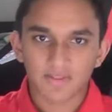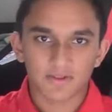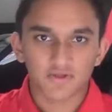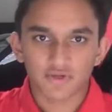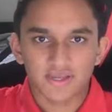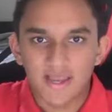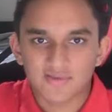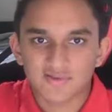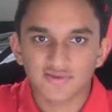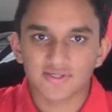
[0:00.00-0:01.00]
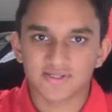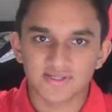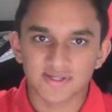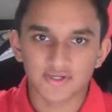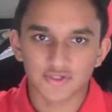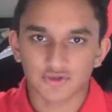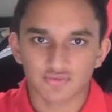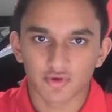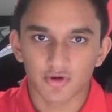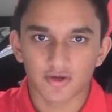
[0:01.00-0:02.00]
they're looking absolutely
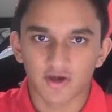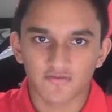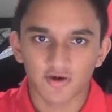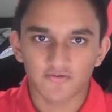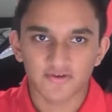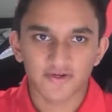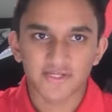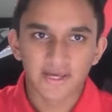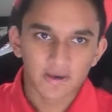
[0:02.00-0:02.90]
sensational, rolling on all figures.